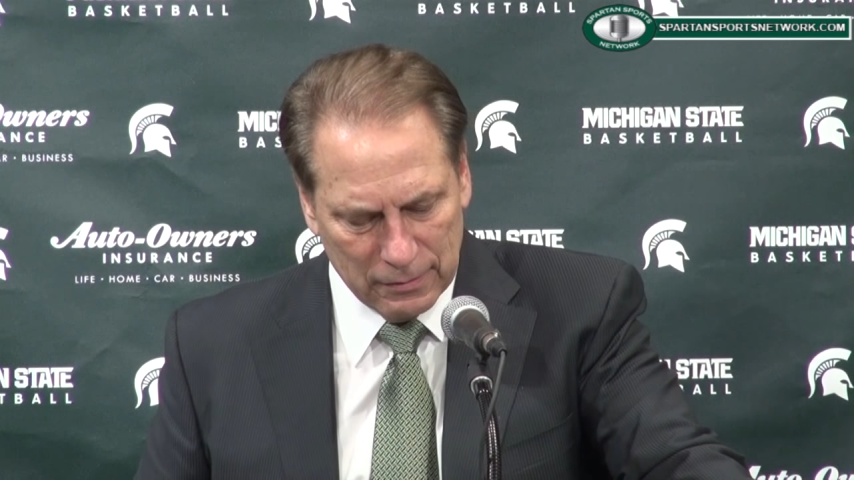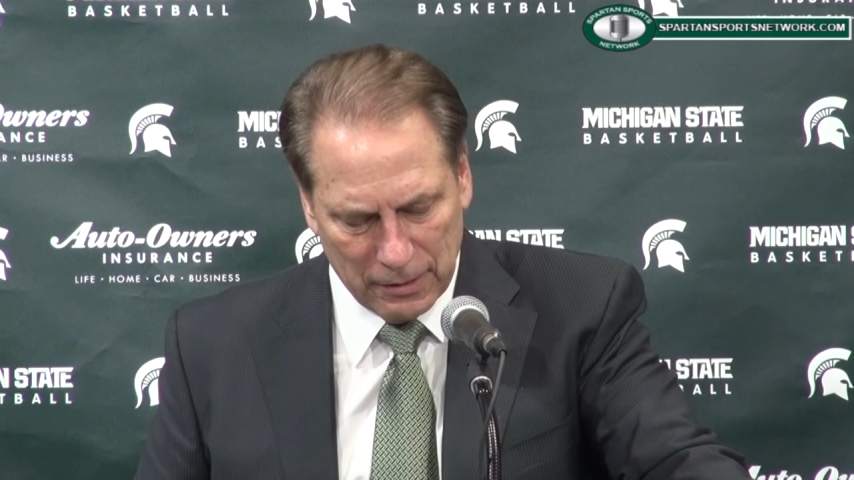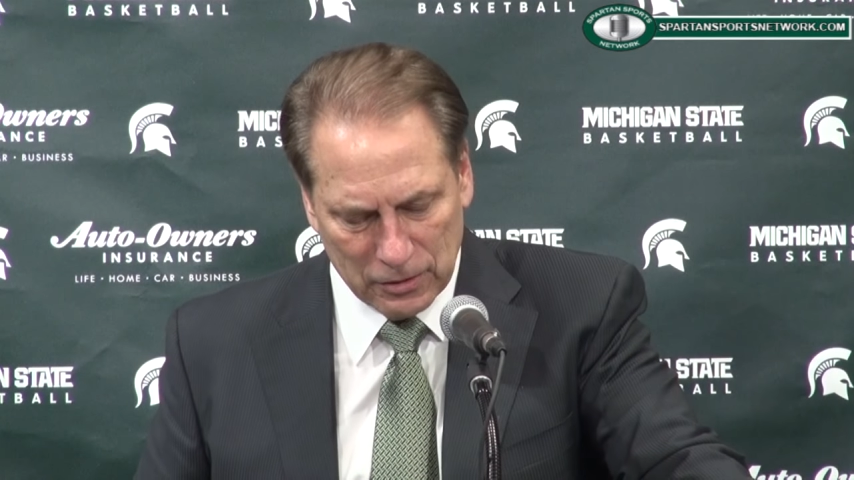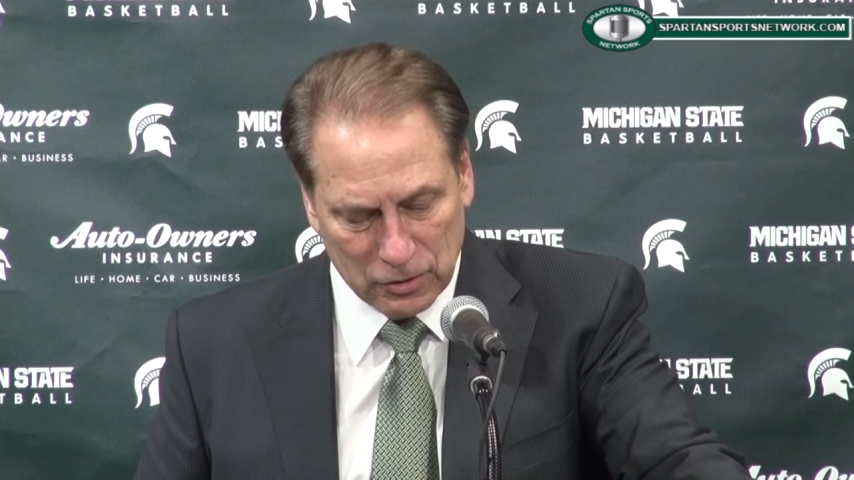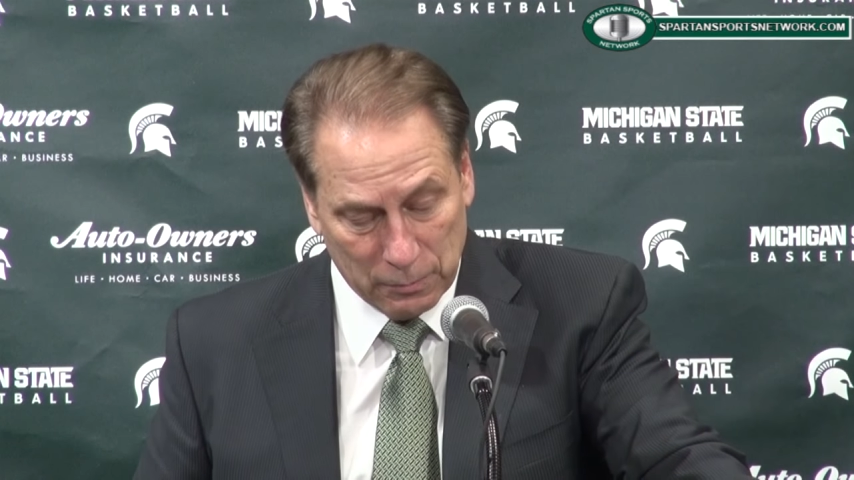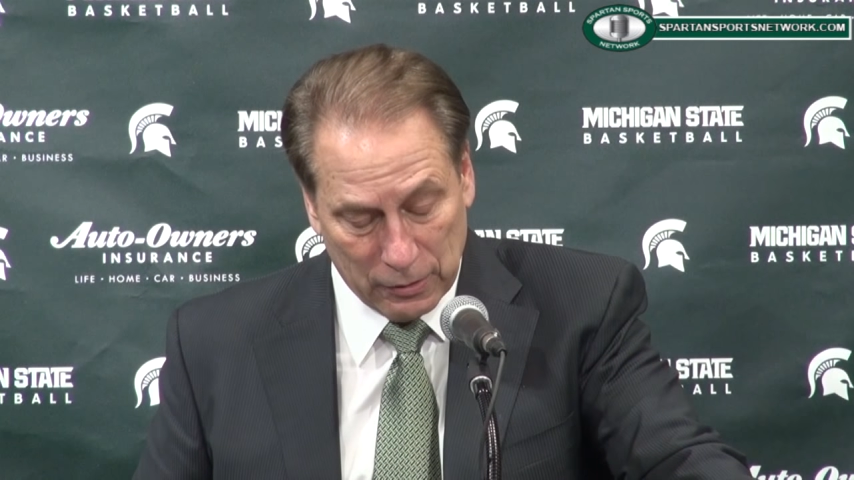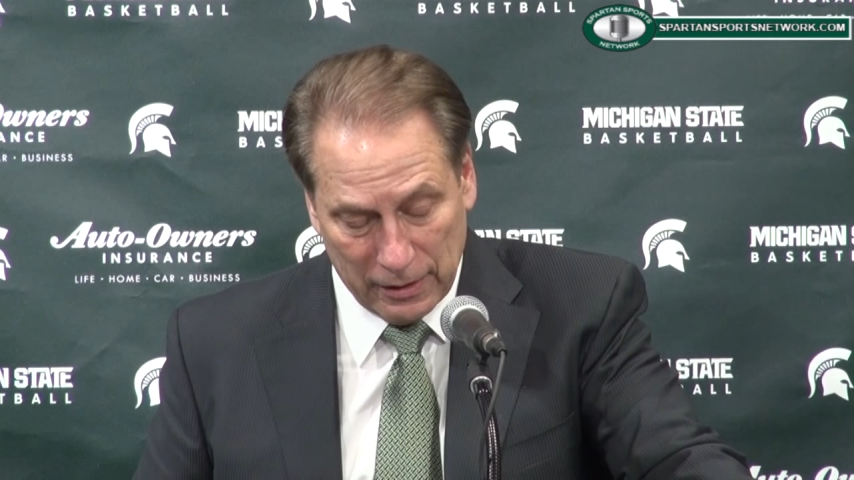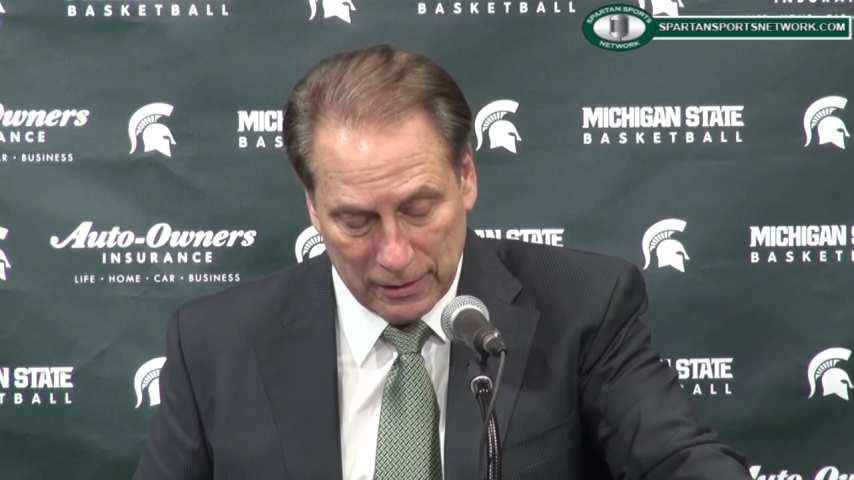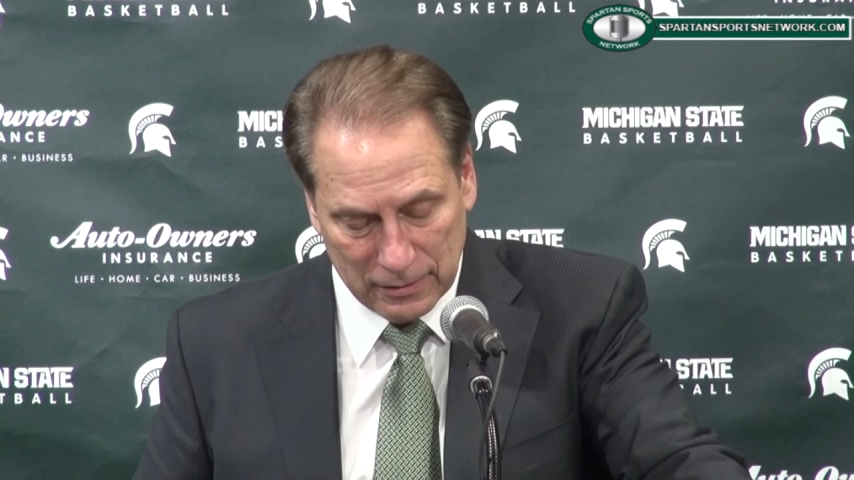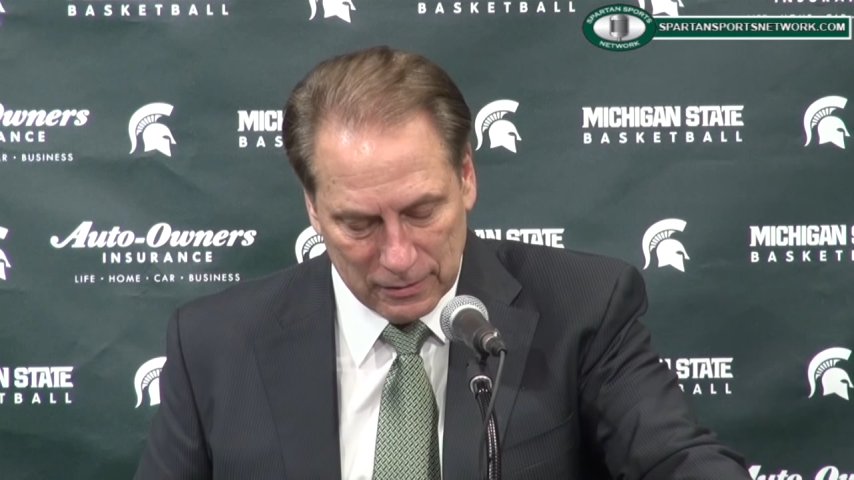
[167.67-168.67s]
made some
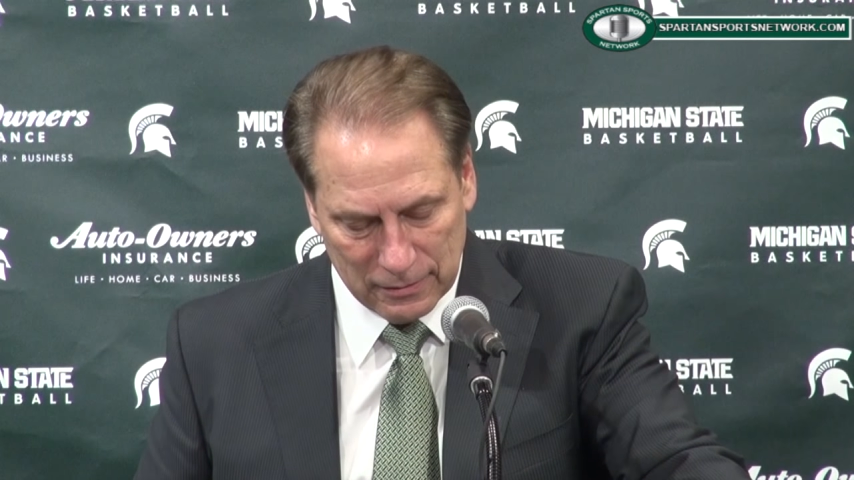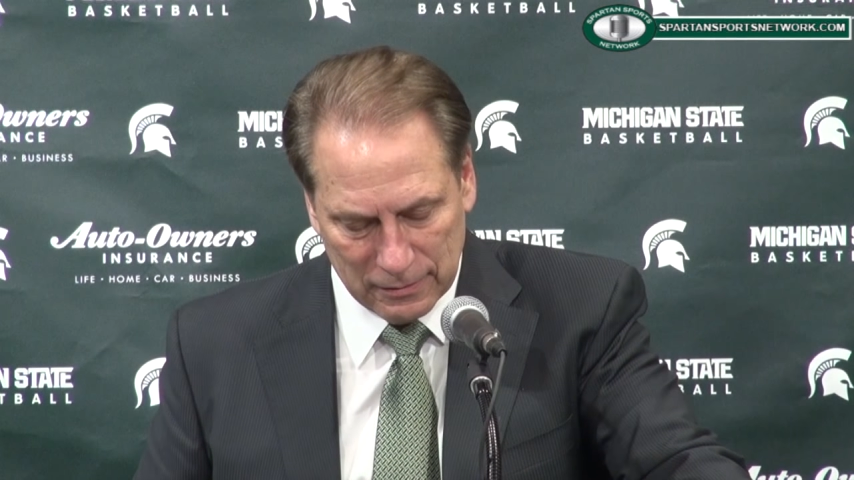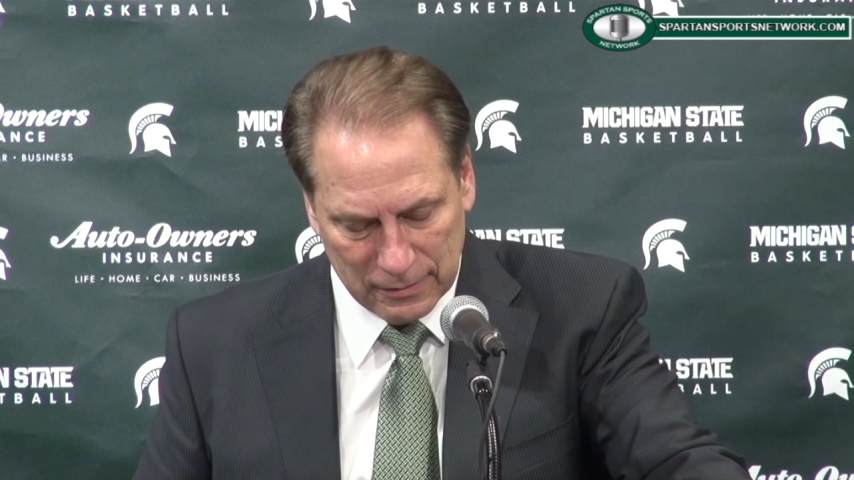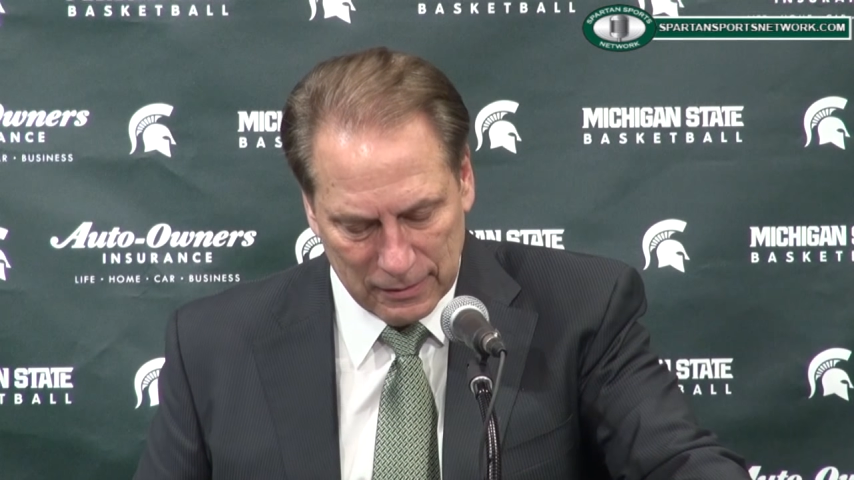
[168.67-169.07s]
plays. And